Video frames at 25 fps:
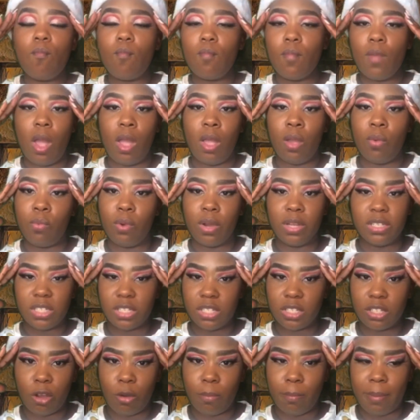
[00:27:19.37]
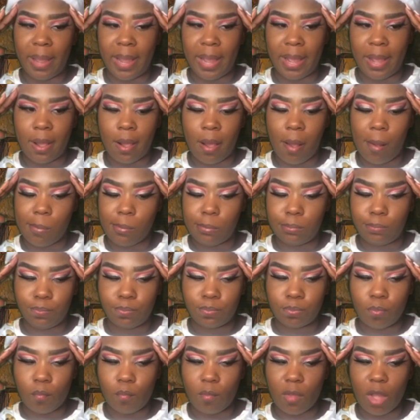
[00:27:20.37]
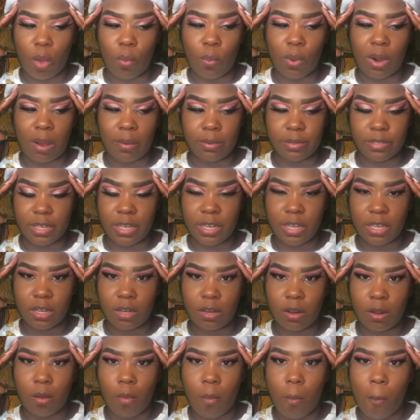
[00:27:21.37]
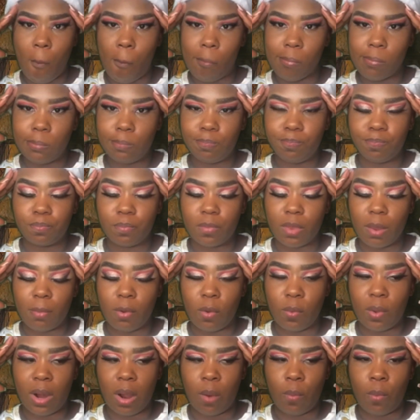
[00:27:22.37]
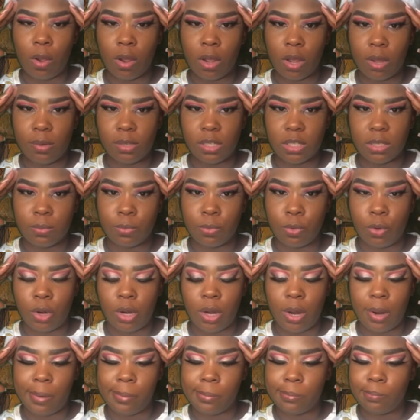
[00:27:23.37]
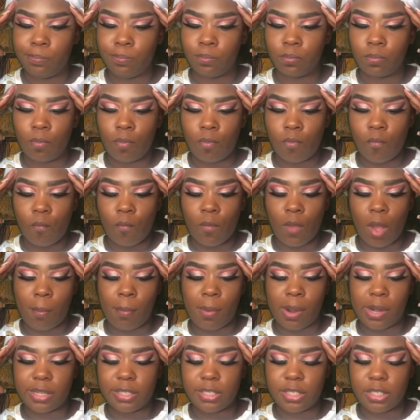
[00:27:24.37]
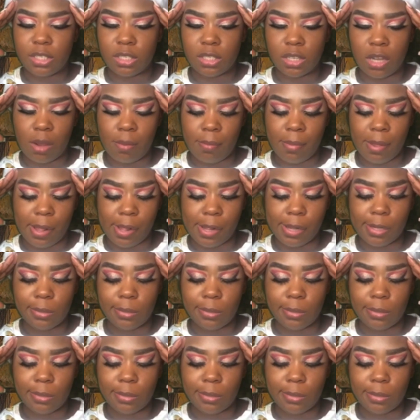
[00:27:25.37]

it wasn't so bad when I was eating them. But when I woke up this morning, my stomach